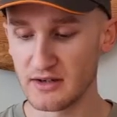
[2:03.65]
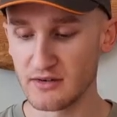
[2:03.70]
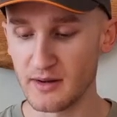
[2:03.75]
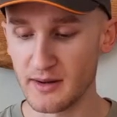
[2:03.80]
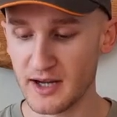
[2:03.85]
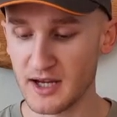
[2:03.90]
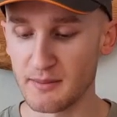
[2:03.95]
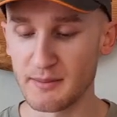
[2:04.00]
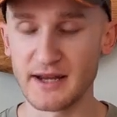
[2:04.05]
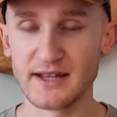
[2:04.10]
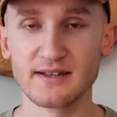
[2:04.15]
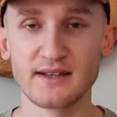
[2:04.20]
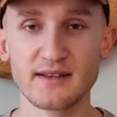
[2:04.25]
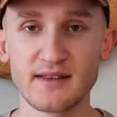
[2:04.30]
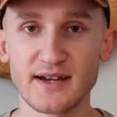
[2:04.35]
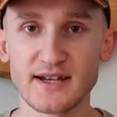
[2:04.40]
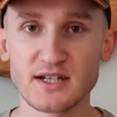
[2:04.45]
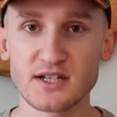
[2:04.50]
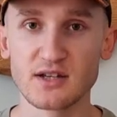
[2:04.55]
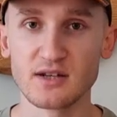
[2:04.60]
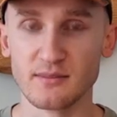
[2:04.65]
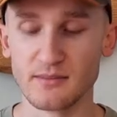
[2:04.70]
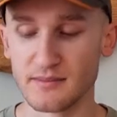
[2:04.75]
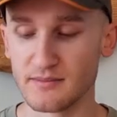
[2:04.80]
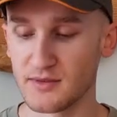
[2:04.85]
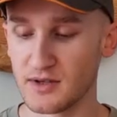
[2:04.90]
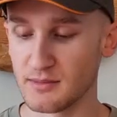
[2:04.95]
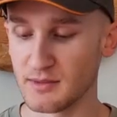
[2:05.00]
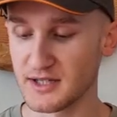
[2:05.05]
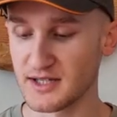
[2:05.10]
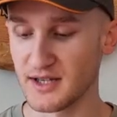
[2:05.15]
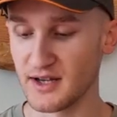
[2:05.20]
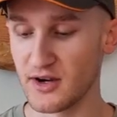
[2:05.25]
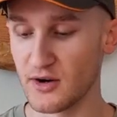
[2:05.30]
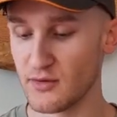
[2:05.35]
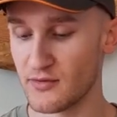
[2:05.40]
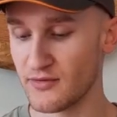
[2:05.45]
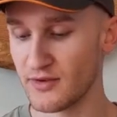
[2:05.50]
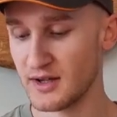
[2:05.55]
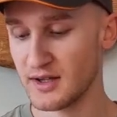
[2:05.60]
He recommended this to, to
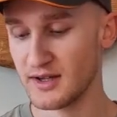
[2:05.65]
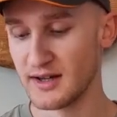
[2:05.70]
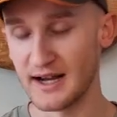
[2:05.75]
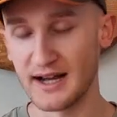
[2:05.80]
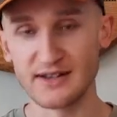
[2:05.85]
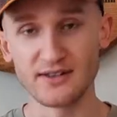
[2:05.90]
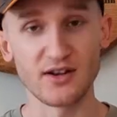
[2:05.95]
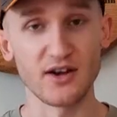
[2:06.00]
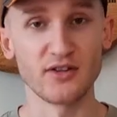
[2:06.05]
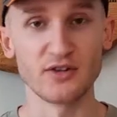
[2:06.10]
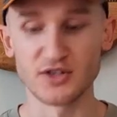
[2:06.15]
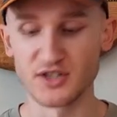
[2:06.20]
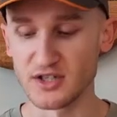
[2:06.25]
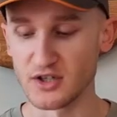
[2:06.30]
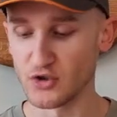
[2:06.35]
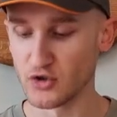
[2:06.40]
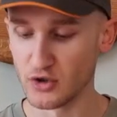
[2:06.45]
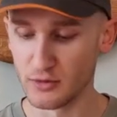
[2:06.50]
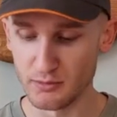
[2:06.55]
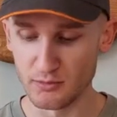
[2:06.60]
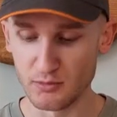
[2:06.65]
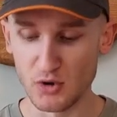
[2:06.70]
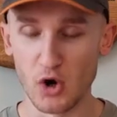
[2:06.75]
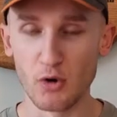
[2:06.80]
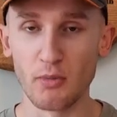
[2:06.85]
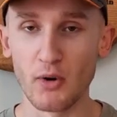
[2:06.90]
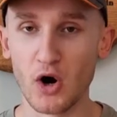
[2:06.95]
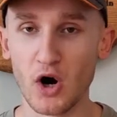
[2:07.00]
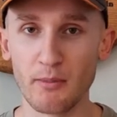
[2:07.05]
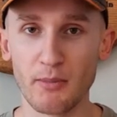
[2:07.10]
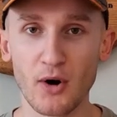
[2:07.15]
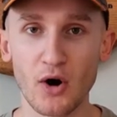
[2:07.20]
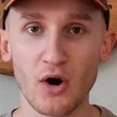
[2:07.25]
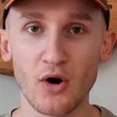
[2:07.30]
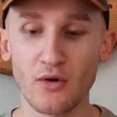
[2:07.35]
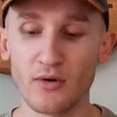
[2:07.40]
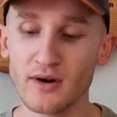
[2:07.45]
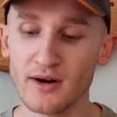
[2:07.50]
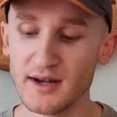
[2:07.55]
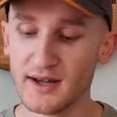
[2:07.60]
myself and to others in the group, and we all bought a
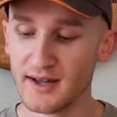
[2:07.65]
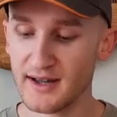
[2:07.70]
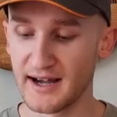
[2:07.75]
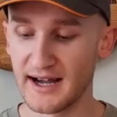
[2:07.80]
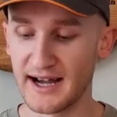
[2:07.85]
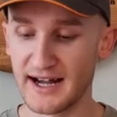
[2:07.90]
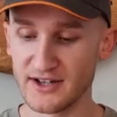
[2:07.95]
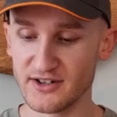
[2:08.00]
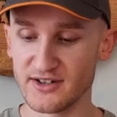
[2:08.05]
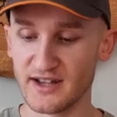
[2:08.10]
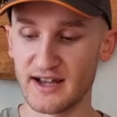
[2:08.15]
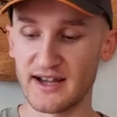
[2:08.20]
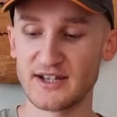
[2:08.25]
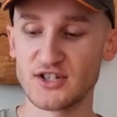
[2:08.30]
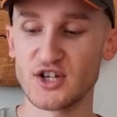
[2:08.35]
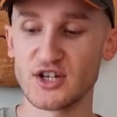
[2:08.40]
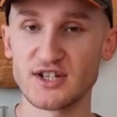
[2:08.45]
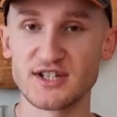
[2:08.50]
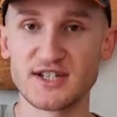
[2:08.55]
bottle, and as you can